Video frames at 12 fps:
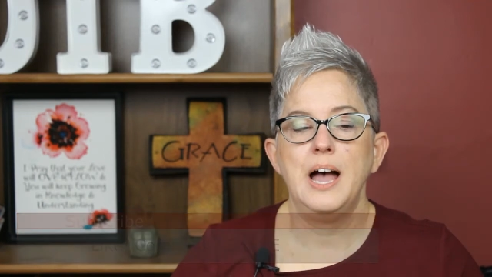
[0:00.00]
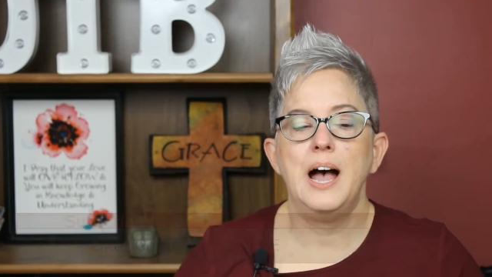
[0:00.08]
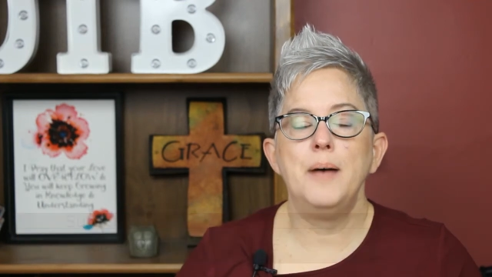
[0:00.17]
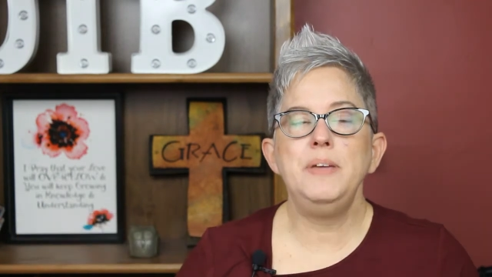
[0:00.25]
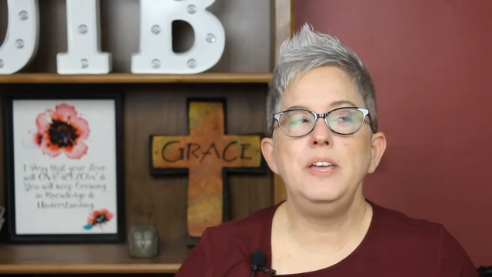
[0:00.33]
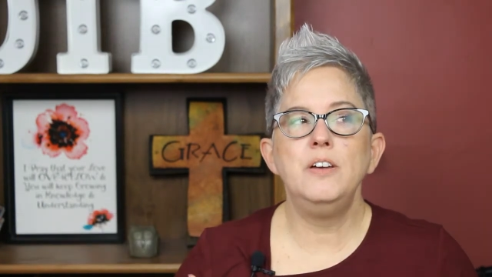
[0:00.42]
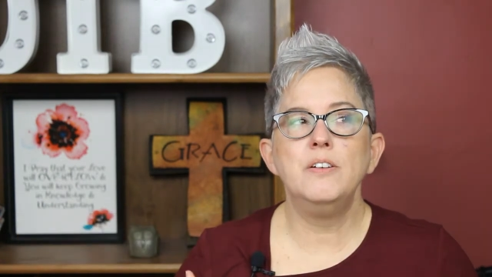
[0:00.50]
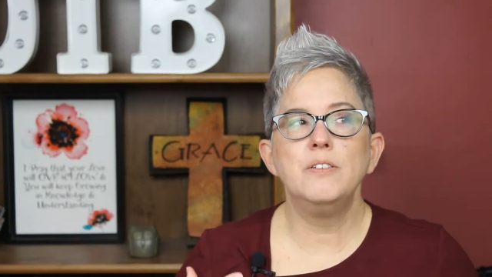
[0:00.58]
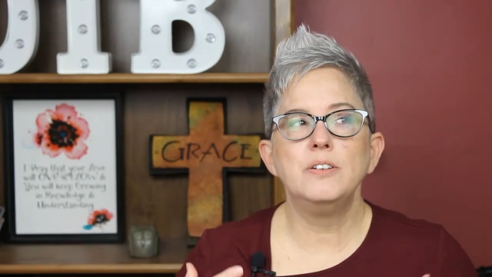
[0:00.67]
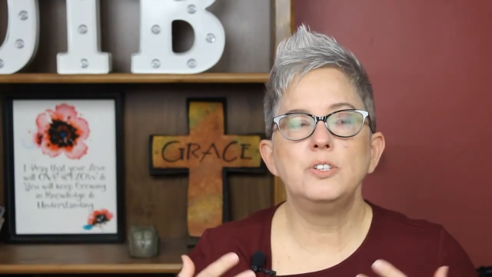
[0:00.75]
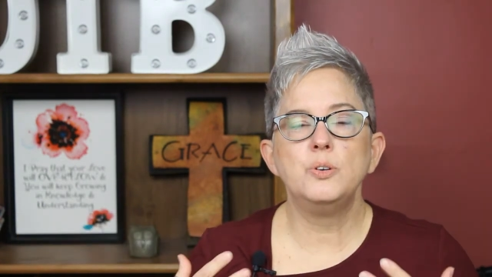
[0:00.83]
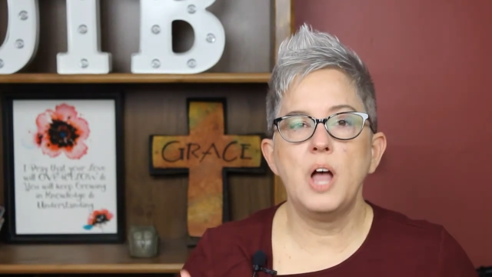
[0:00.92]
I'm
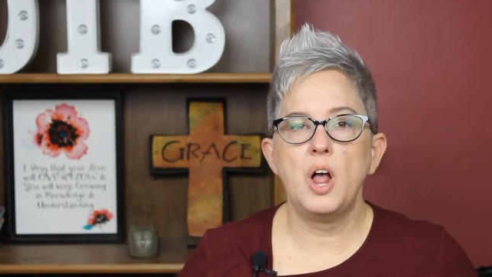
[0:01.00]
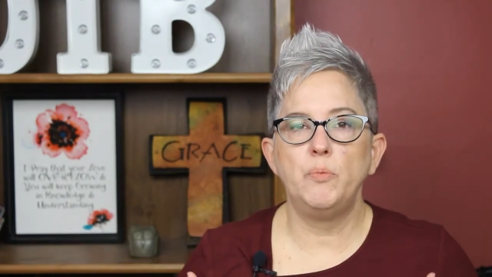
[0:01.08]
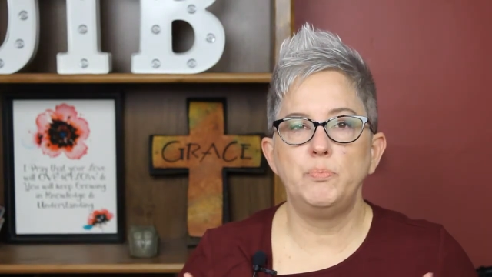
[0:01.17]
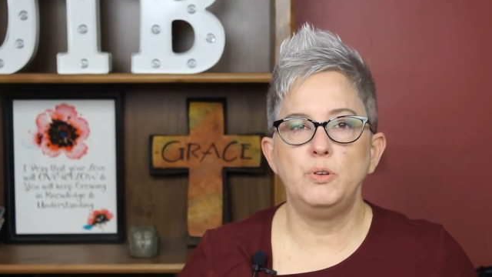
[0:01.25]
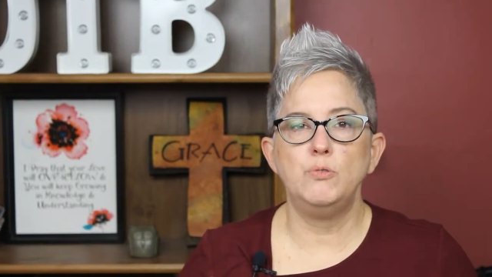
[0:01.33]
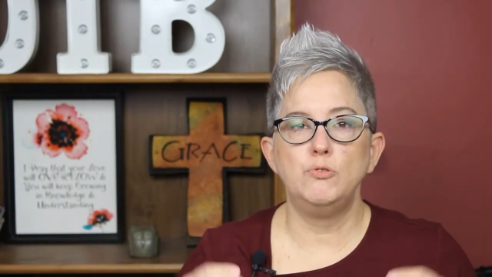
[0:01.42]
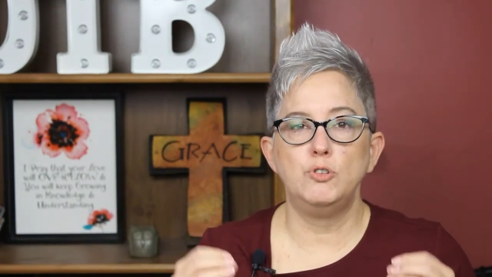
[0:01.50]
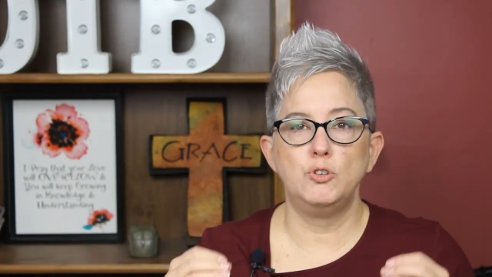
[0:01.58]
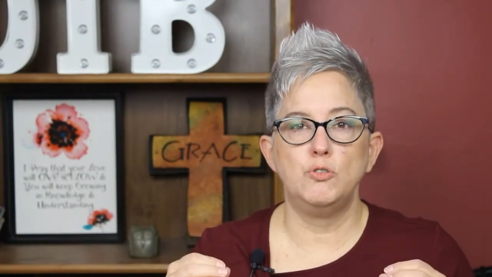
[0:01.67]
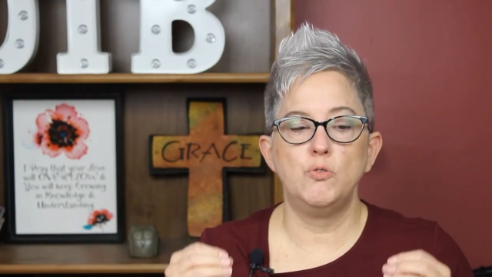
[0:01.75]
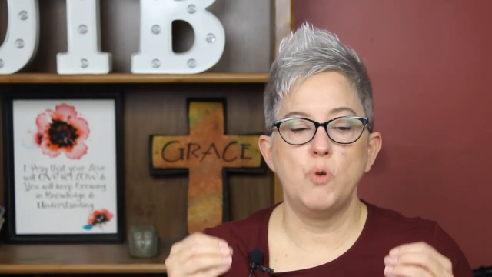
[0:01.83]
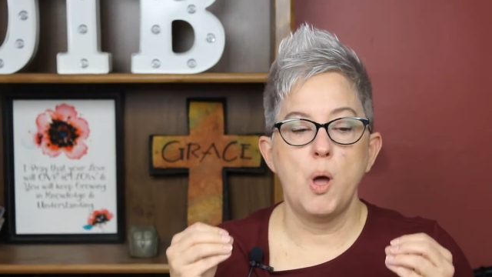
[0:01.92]
here to help you
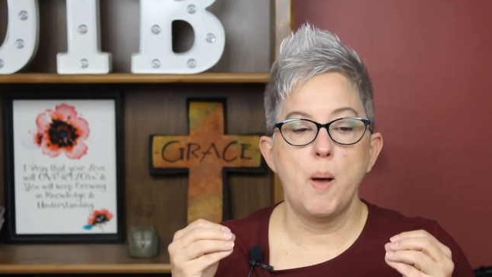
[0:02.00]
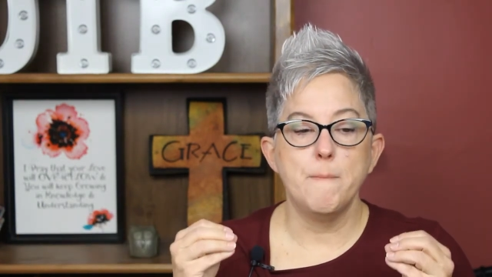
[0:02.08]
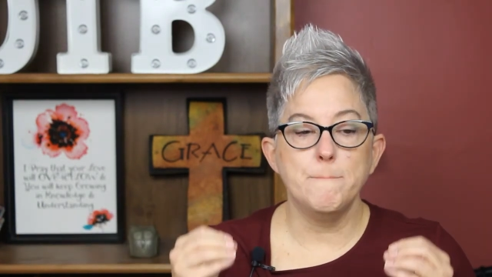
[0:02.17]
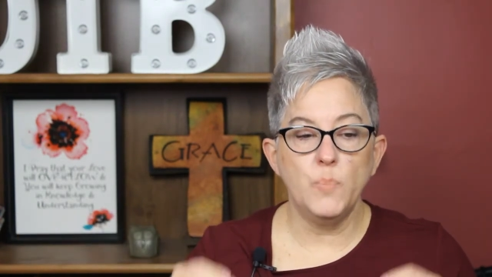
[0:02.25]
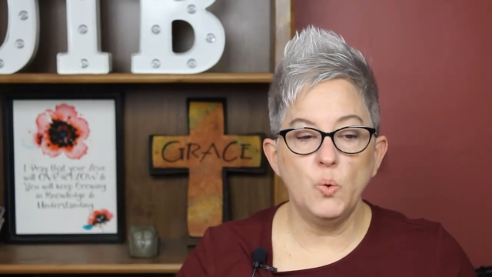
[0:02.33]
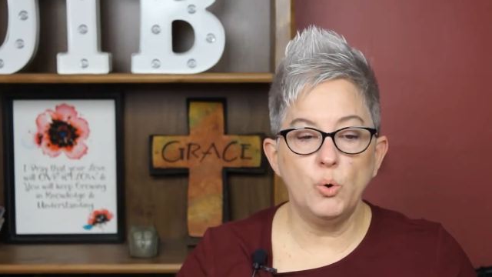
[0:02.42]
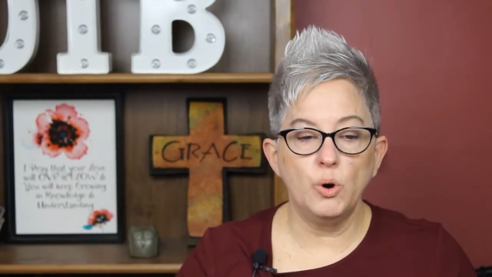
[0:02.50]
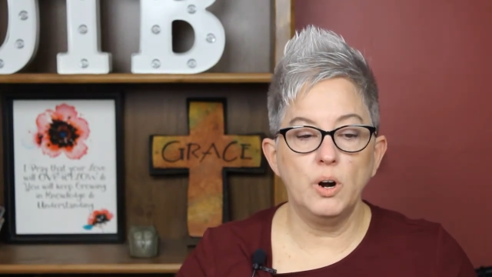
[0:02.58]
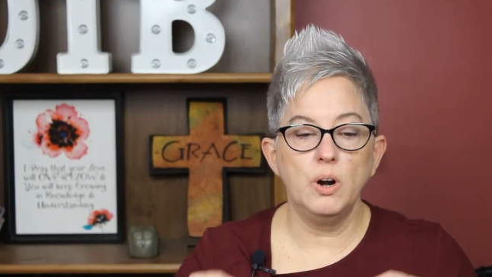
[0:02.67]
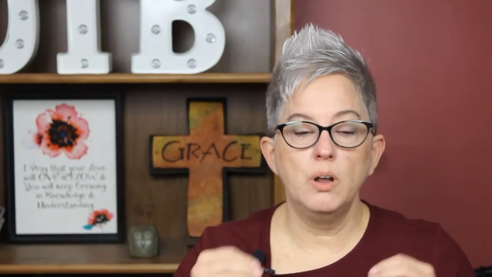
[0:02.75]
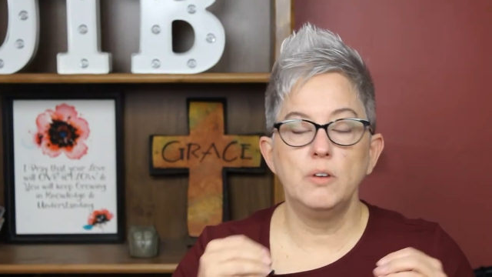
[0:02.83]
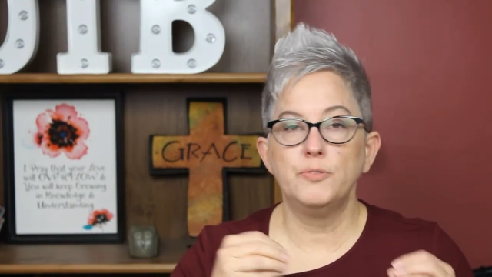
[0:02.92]
do
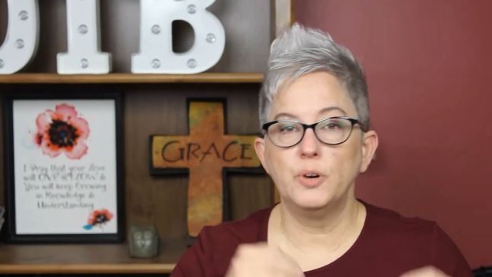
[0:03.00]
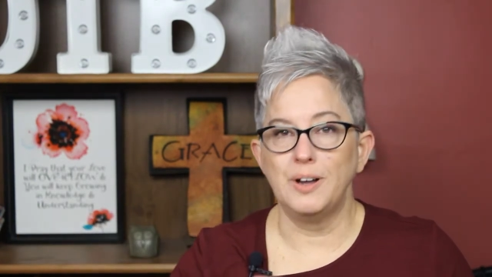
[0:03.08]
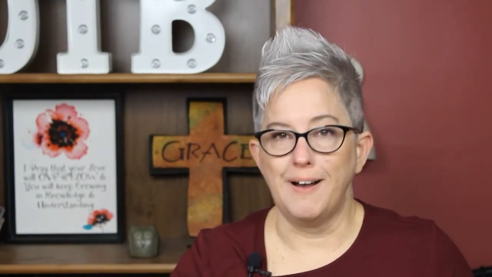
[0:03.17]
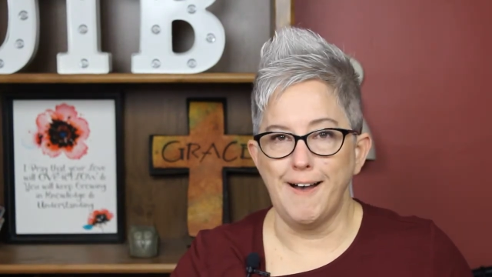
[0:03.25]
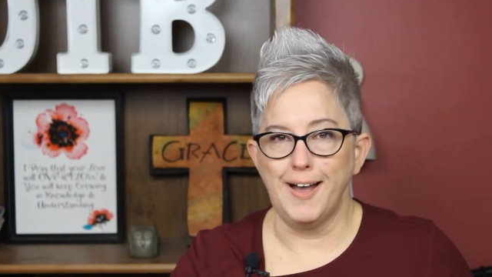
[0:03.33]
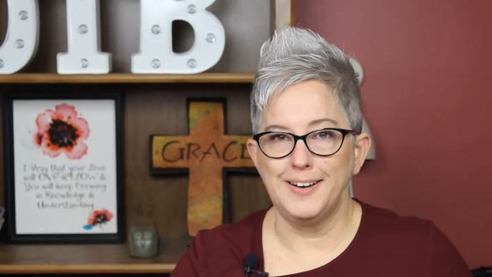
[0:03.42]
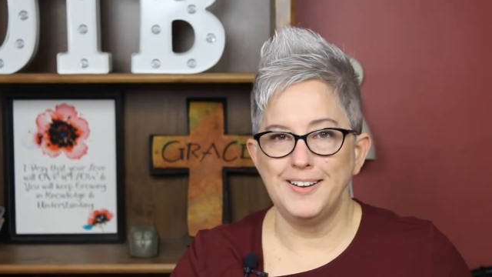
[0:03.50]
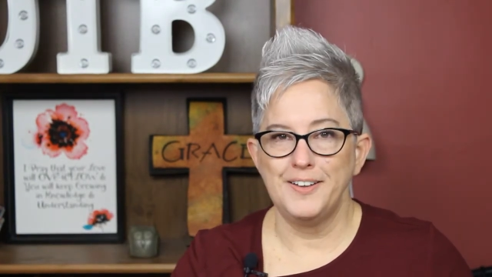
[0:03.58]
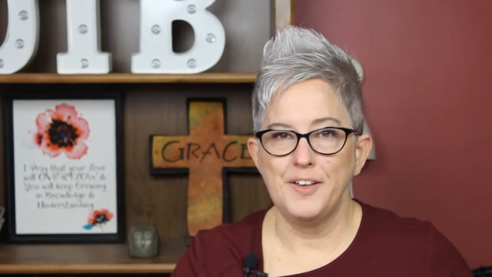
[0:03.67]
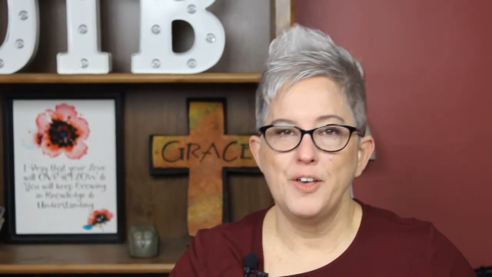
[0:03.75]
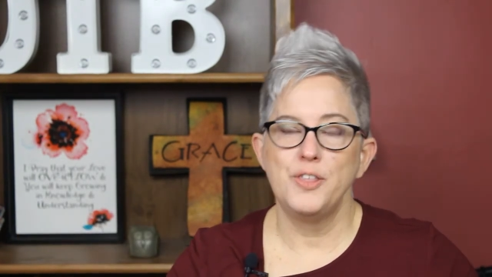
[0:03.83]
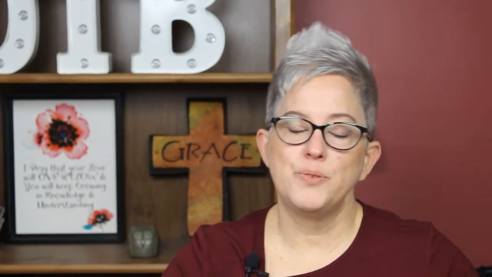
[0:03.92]
more for God
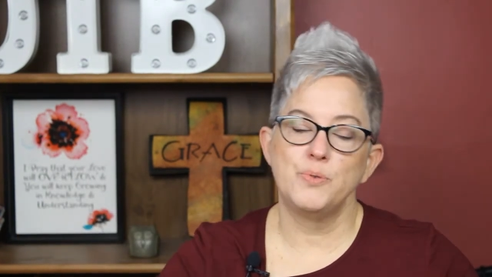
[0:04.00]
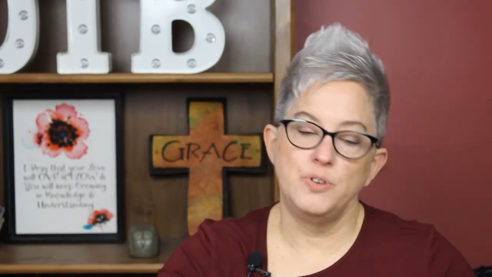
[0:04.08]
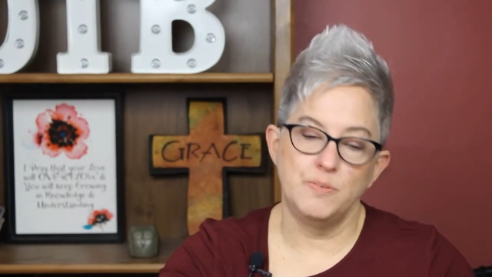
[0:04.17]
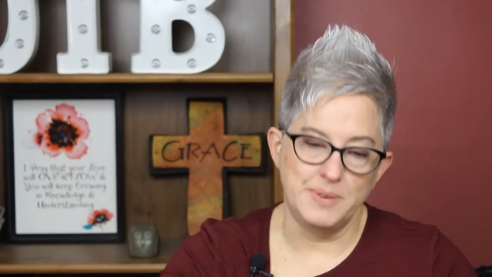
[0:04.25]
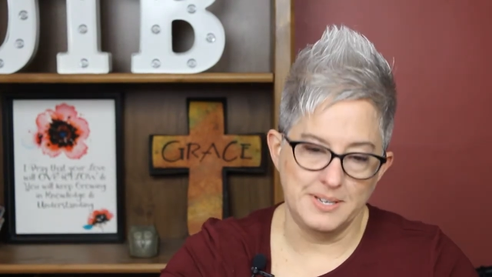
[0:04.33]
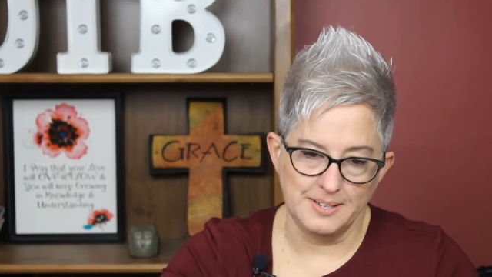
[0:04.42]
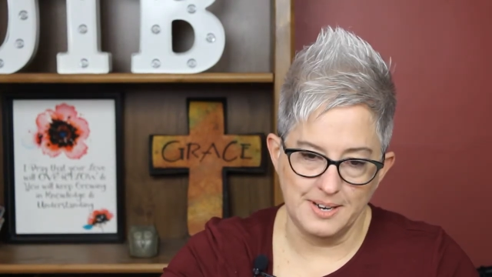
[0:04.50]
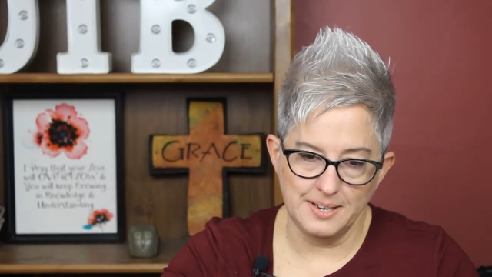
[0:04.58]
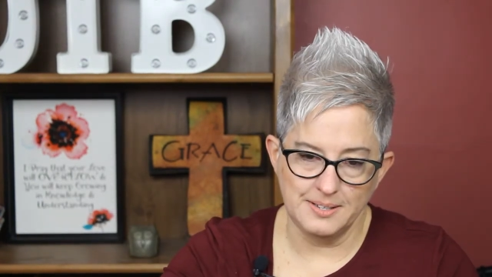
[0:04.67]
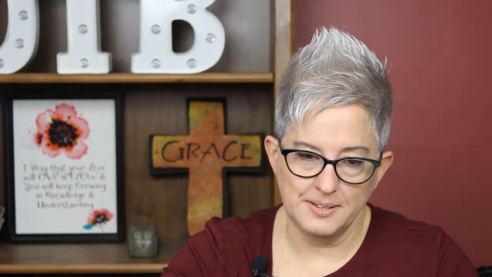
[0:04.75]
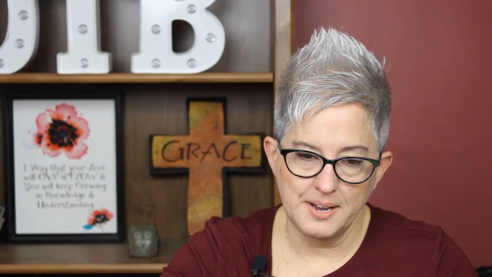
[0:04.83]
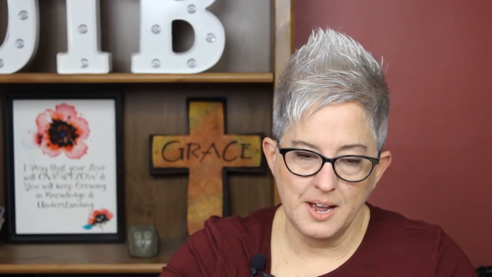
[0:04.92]
through your
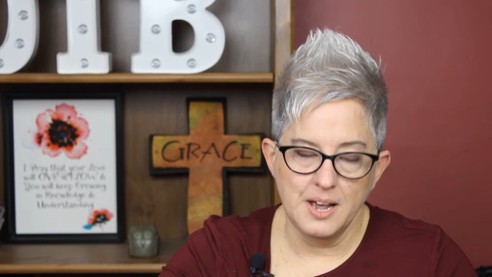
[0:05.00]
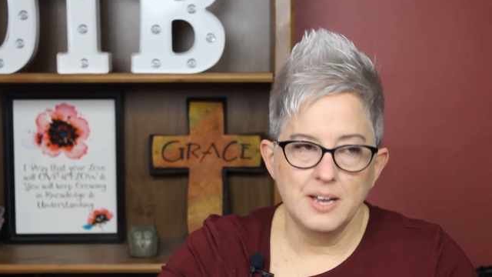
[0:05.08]
business,